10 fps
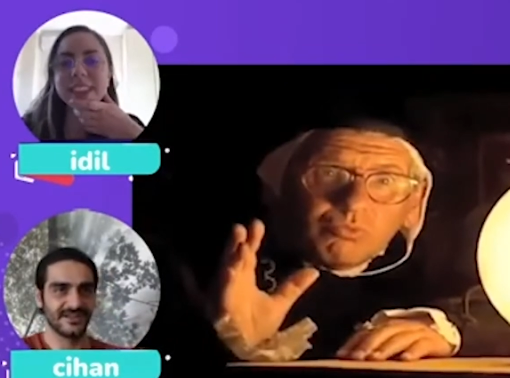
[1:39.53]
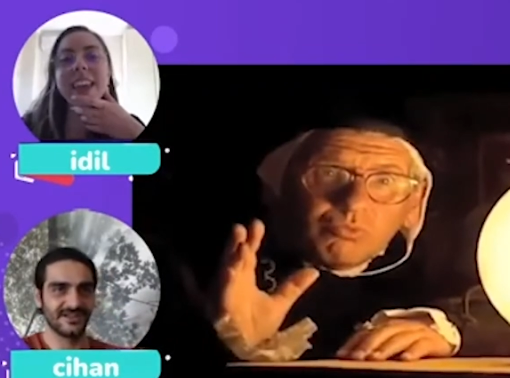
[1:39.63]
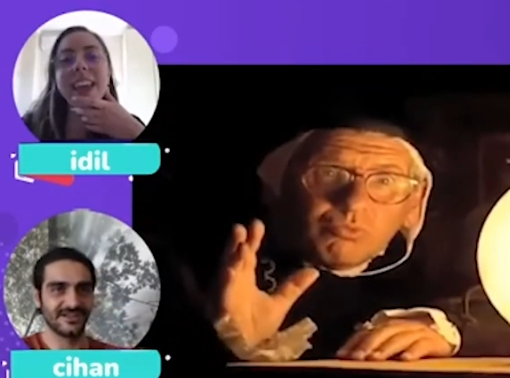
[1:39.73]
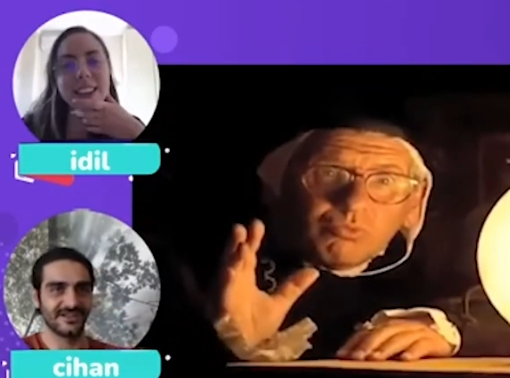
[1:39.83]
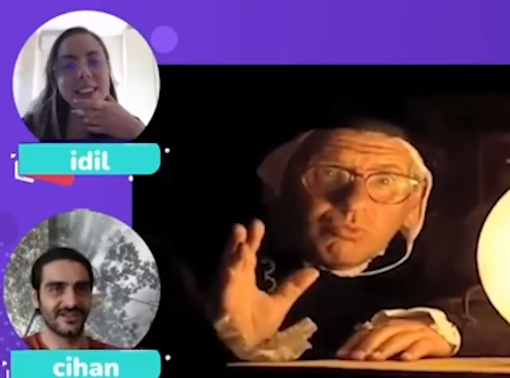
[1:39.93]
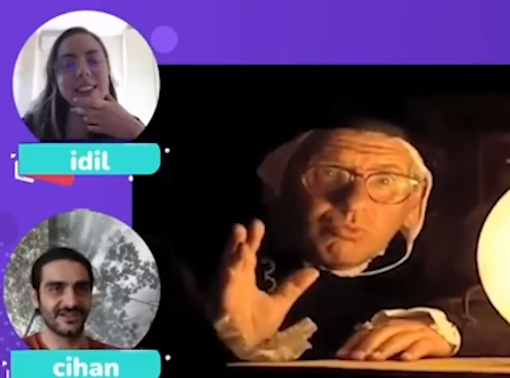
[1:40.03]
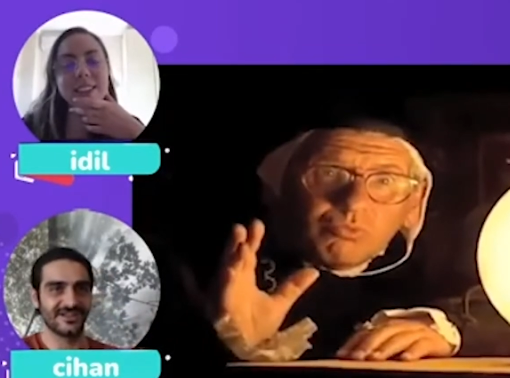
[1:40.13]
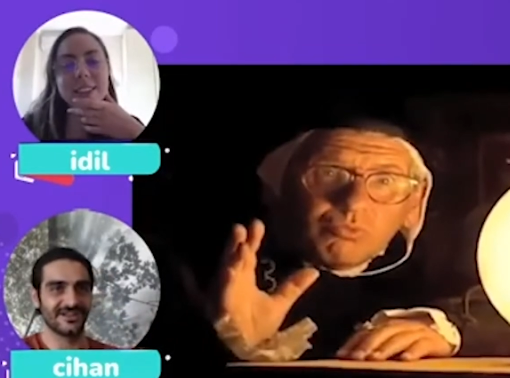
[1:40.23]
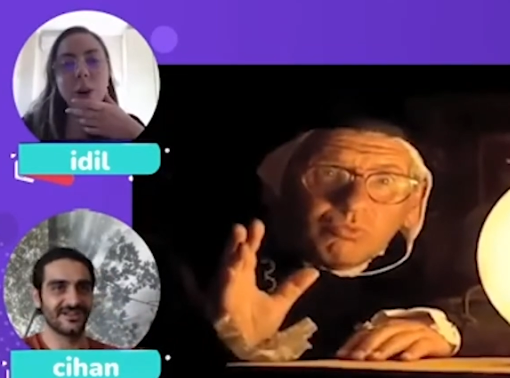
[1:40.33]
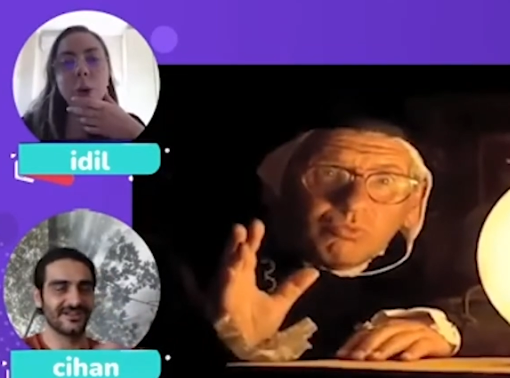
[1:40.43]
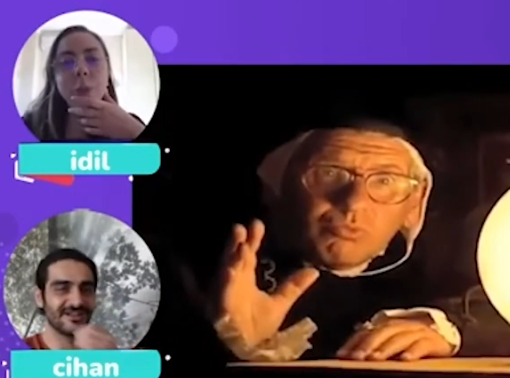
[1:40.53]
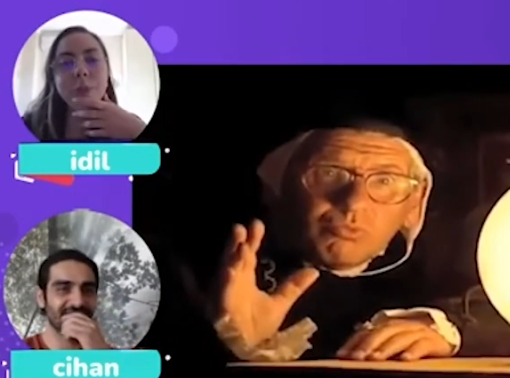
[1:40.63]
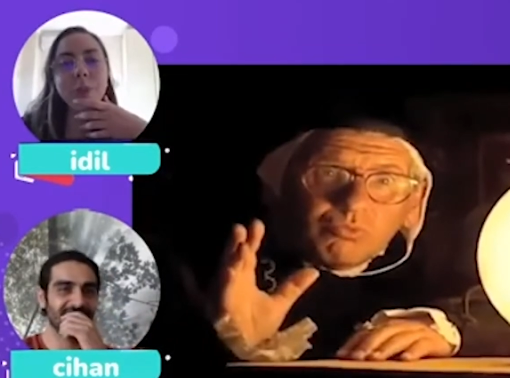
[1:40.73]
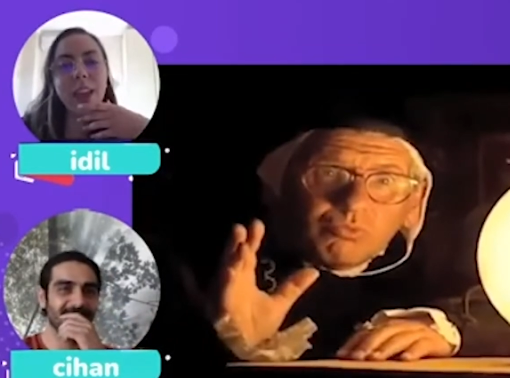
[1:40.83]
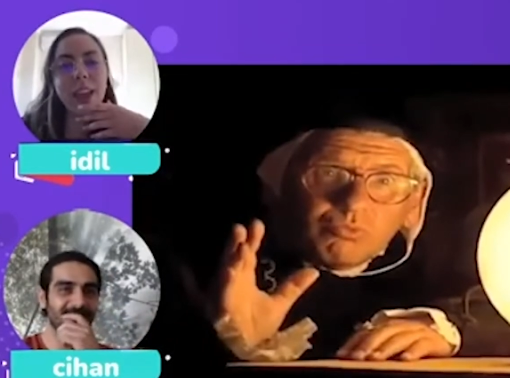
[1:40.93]
Speaker 1: Yes.
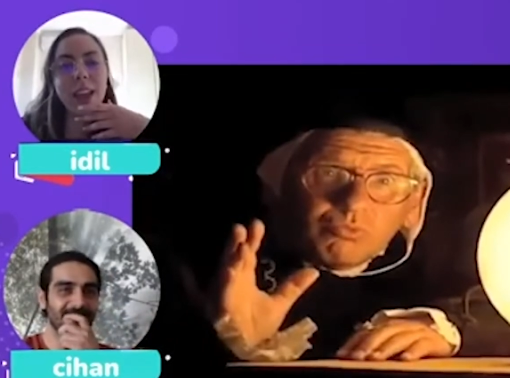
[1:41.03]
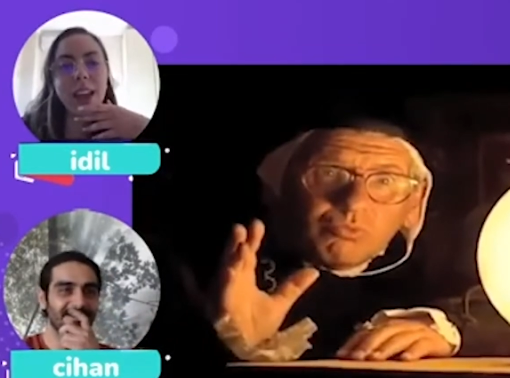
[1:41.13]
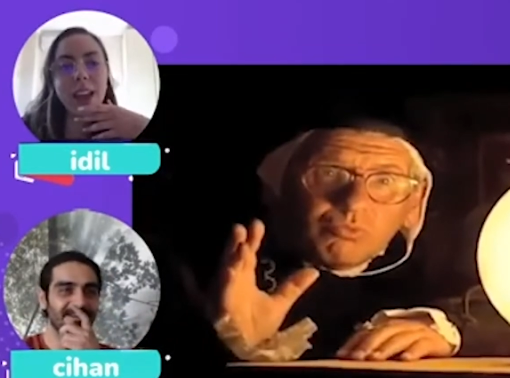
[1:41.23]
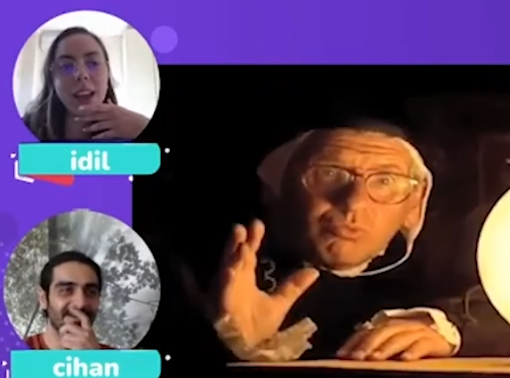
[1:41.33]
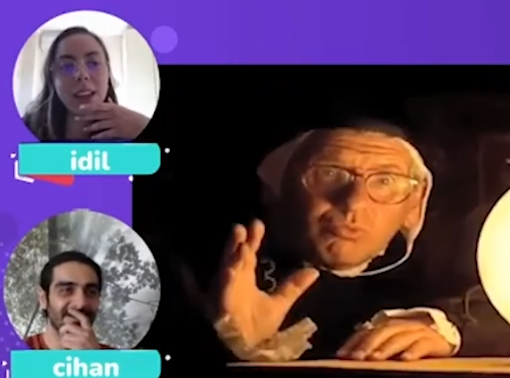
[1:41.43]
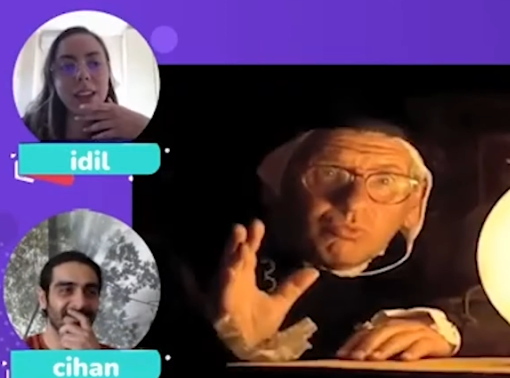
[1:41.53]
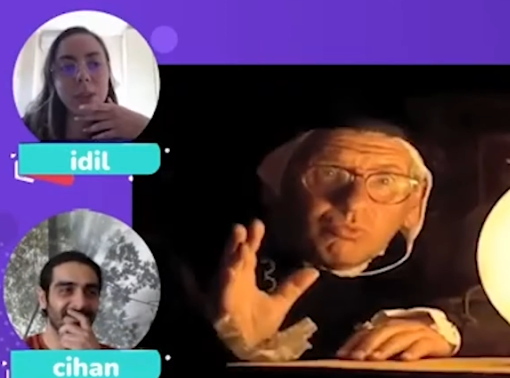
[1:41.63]
So uh,